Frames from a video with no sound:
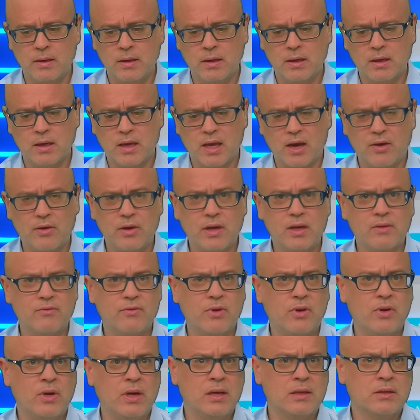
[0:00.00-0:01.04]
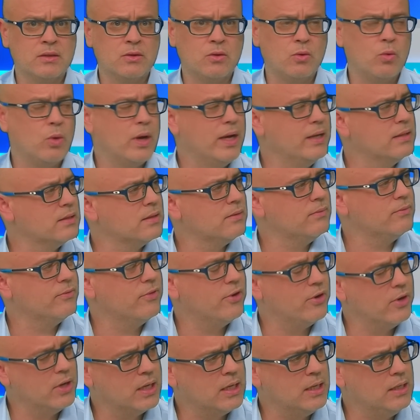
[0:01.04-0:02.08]
carrying very little weight, I'm
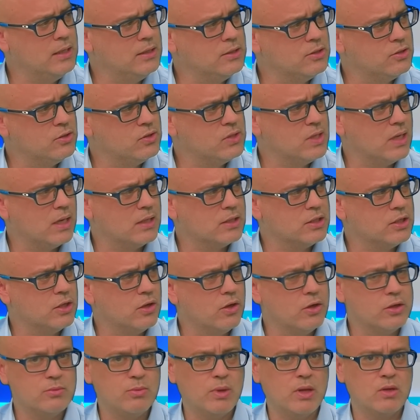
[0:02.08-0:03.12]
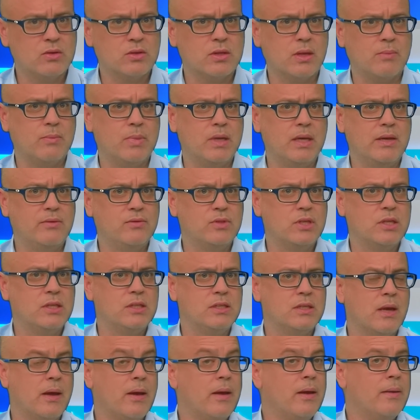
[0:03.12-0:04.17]
very keen to see how she goes, because I believe
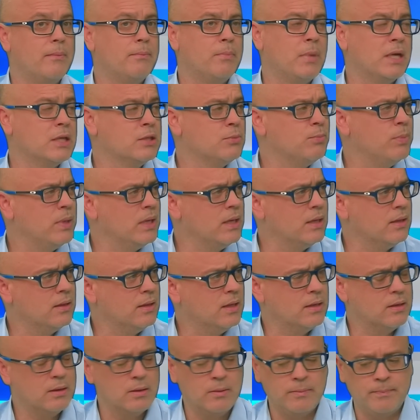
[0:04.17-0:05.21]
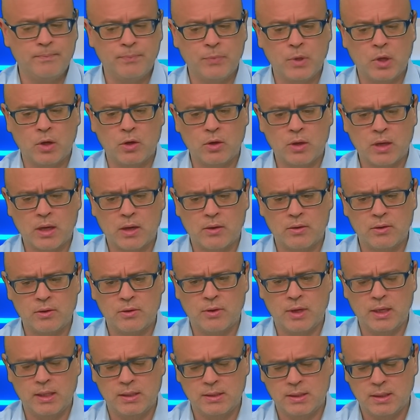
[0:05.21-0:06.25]
she's much better than her current
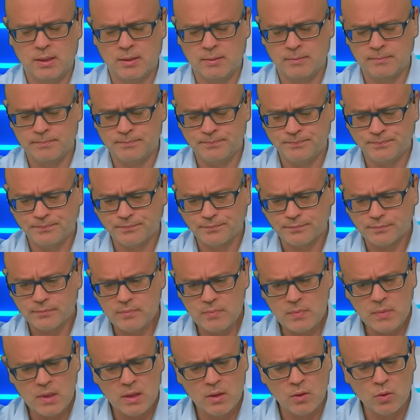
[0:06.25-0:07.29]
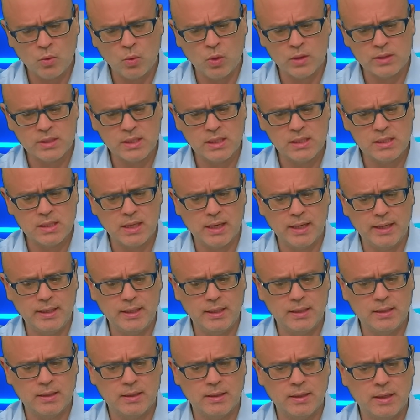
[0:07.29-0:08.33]
rating. Quasi's
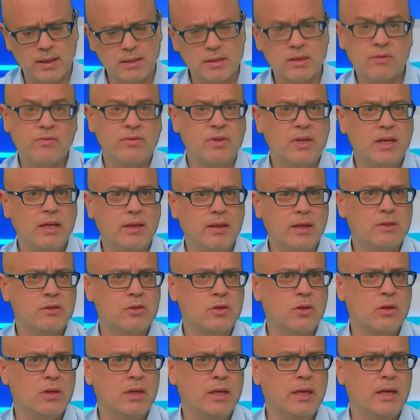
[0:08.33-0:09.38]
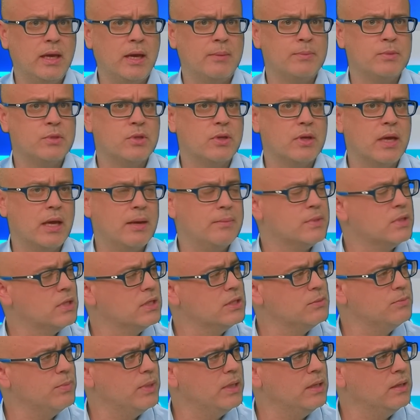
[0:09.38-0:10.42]
Lady, now he has a filly that's certainly up to her game
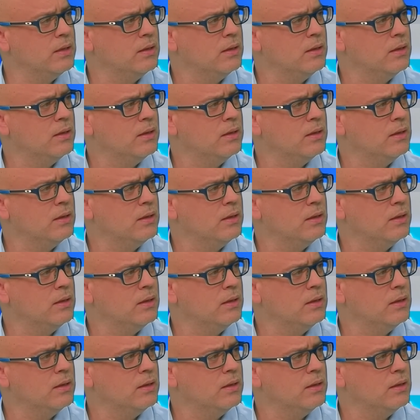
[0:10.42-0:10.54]
since being